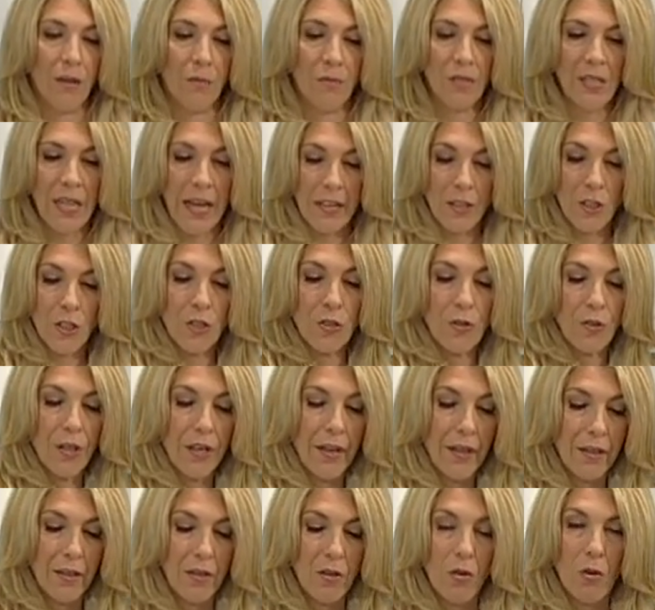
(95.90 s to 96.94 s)
texture
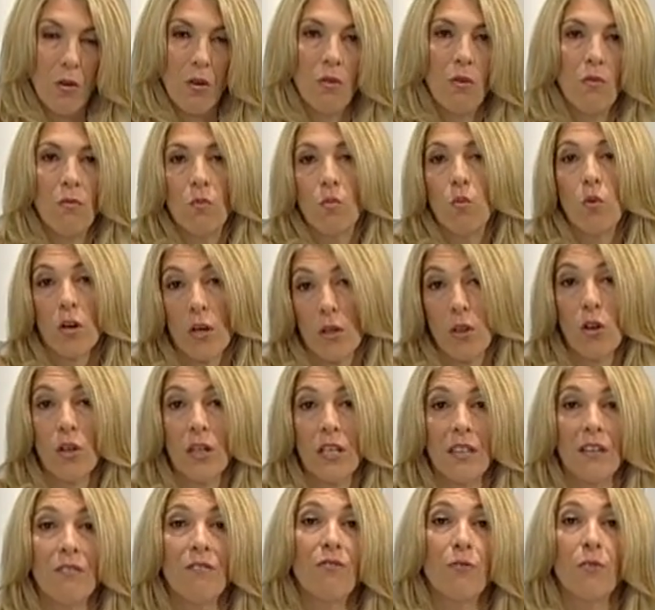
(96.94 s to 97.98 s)
that we're
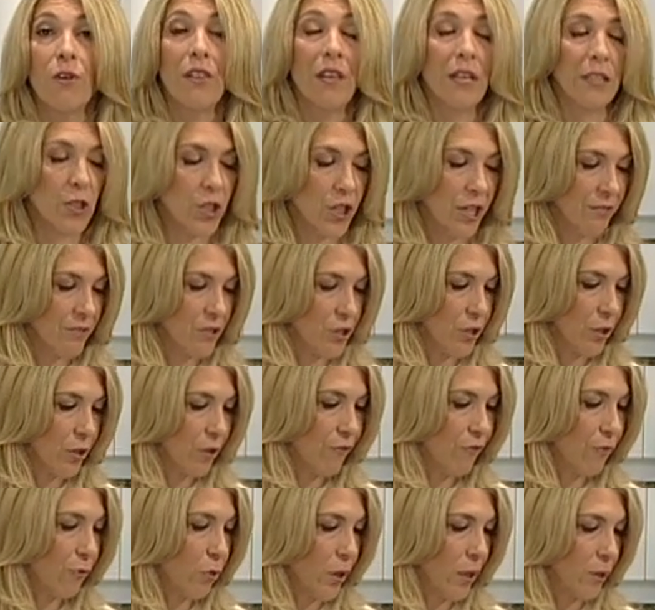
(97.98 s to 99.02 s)
looking for, that chefs look
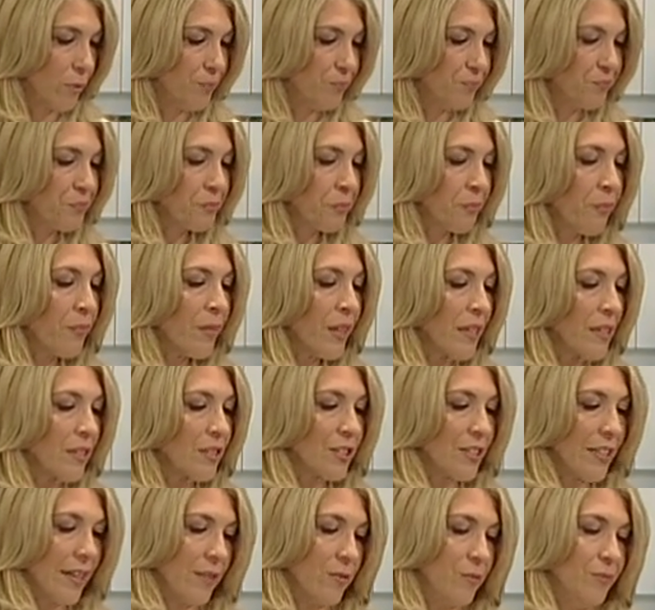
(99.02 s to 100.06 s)
for.
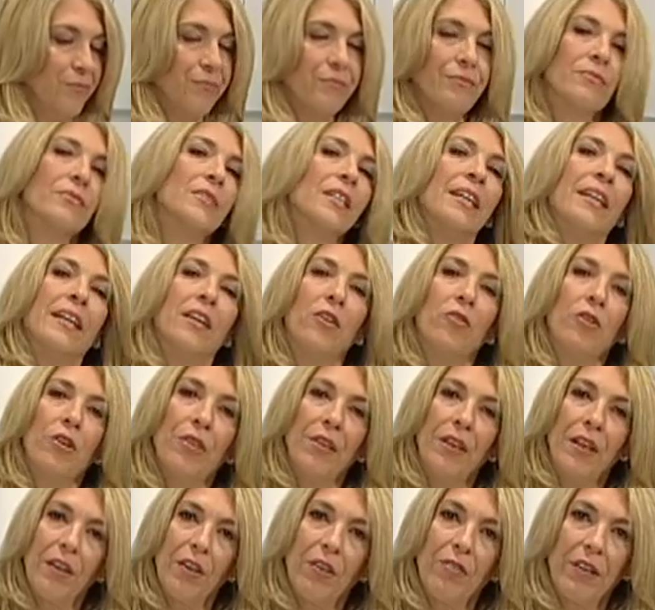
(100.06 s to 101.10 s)
So here are
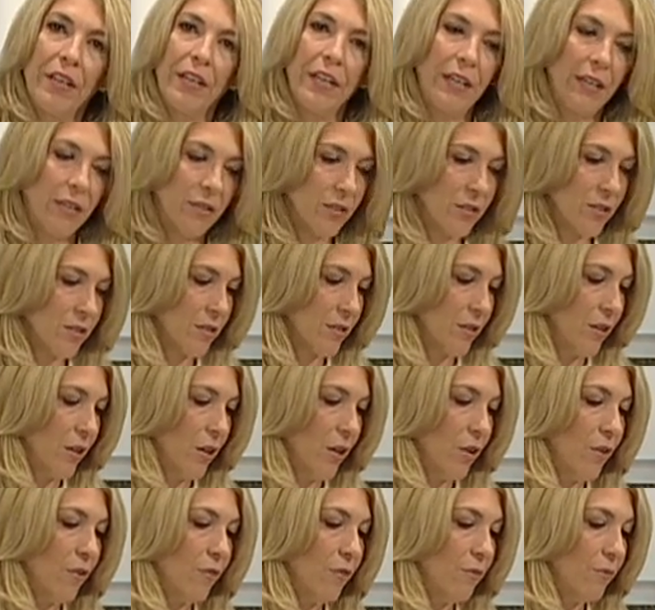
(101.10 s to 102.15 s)
the ingredients.
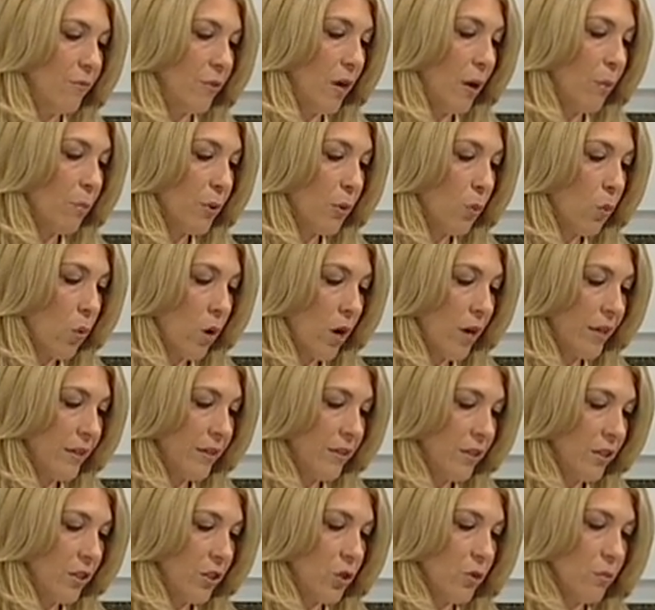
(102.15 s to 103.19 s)
Number one,
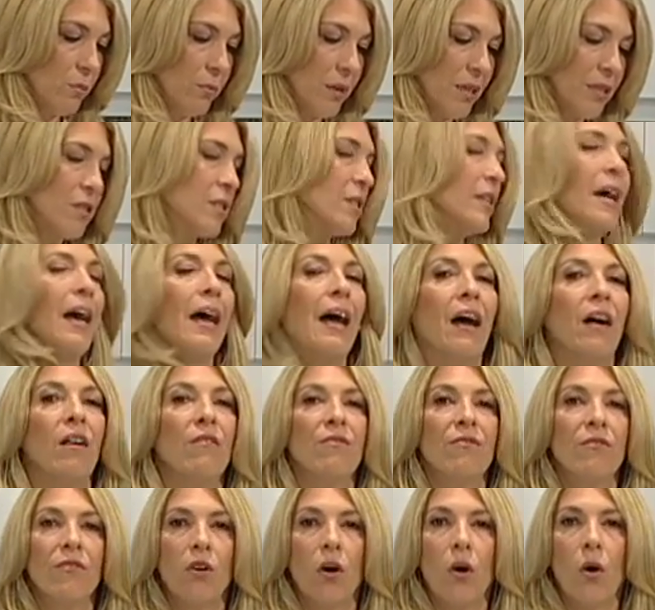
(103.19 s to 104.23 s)
you must
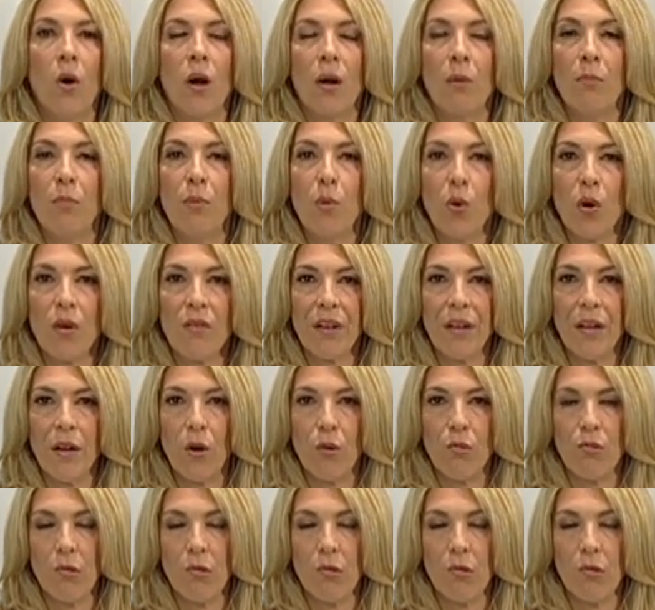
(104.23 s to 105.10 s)
have arborio